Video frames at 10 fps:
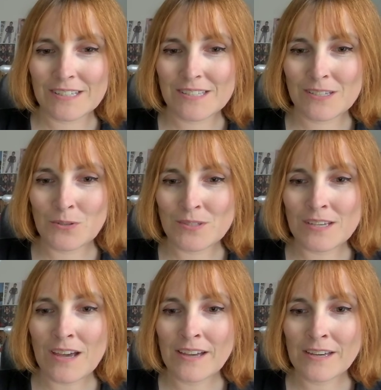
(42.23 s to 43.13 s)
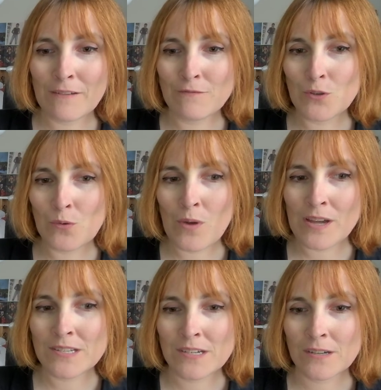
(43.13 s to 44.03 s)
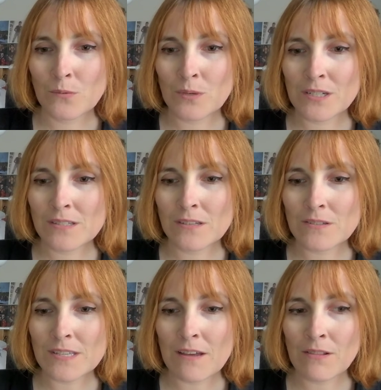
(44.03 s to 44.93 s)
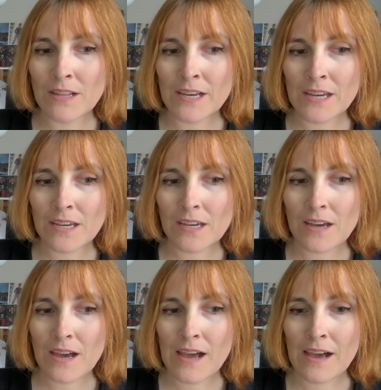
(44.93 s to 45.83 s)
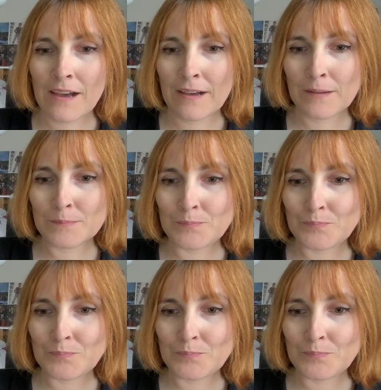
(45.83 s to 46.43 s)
Like, seriously, I have no idea what it's going to sound like, but I'm